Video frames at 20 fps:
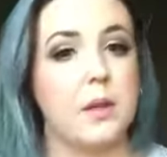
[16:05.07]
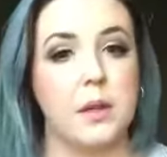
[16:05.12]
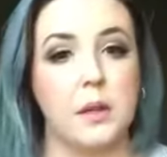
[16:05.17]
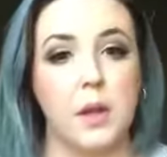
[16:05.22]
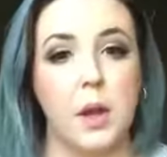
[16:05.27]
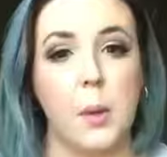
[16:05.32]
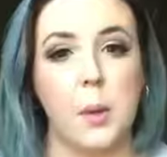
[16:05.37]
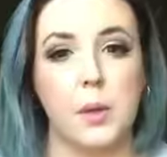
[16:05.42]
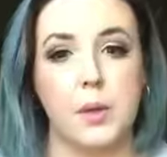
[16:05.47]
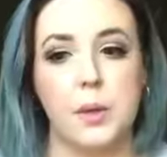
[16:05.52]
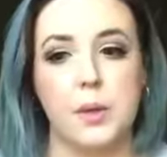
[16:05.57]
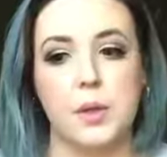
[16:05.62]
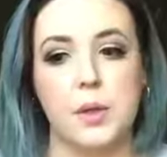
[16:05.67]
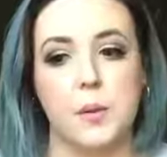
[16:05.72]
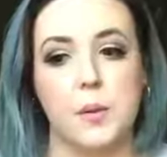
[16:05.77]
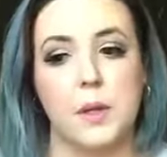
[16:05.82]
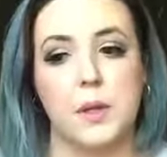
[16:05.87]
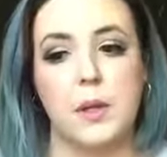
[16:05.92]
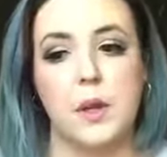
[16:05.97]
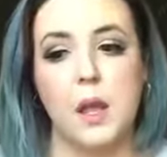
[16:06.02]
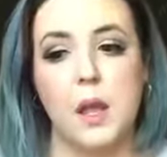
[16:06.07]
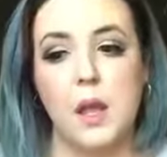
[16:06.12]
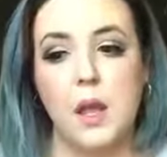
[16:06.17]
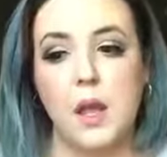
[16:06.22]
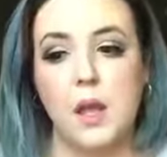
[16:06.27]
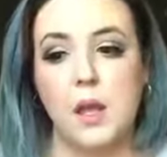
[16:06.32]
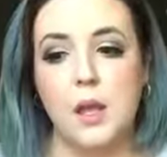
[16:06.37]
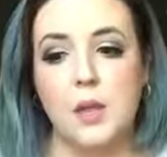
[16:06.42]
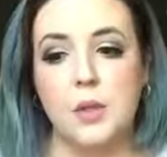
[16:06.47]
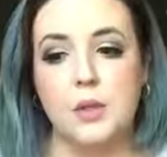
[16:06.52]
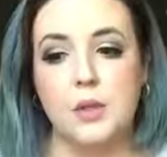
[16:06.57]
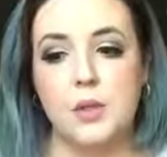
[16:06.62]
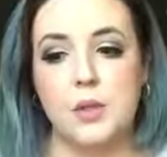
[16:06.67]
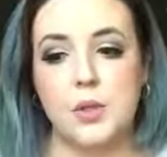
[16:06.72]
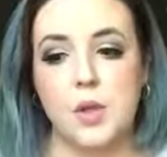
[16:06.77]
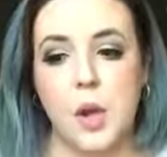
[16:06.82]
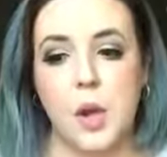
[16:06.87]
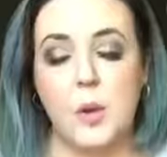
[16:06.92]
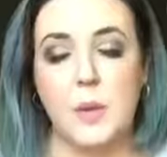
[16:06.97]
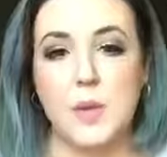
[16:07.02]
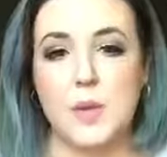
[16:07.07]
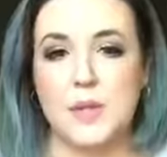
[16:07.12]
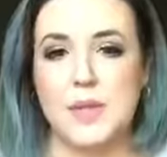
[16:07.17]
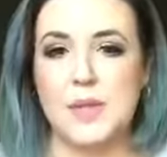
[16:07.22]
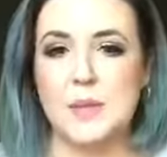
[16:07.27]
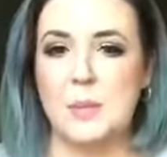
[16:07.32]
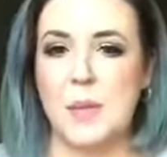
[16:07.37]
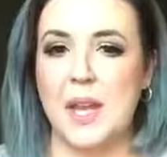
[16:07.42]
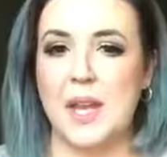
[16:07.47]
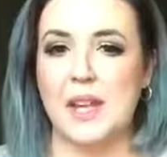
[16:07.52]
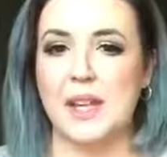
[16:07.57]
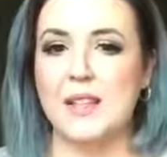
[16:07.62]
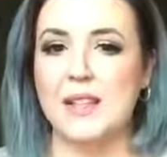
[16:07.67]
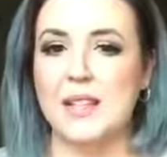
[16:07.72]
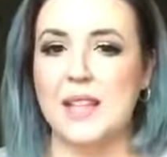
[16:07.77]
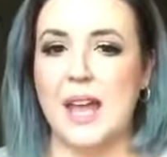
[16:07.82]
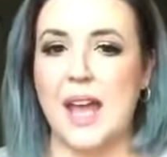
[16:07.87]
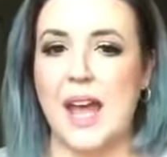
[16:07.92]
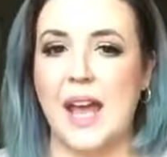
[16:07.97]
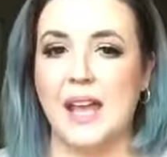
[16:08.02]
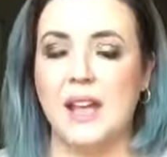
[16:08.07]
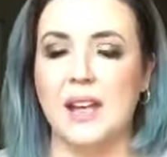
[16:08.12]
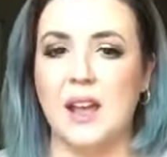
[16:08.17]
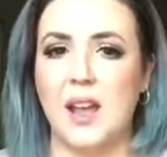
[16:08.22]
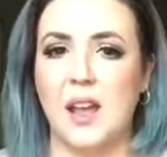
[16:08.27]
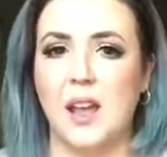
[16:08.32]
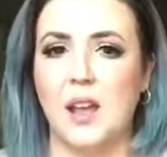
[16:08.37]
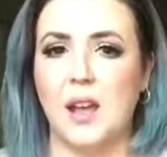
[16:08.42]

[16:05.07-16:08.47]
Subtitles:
they know what they're doing, don't expect that